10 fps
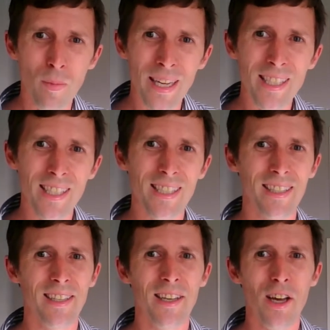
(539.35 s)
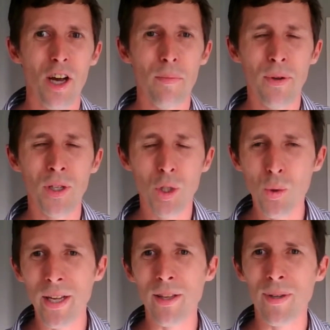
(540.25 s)
bless. Hope you
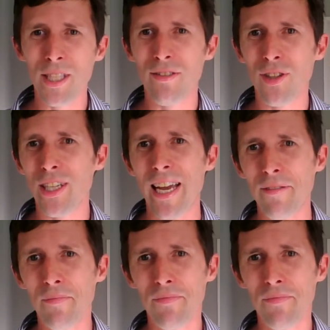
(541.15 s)
enjoy the rest of your day.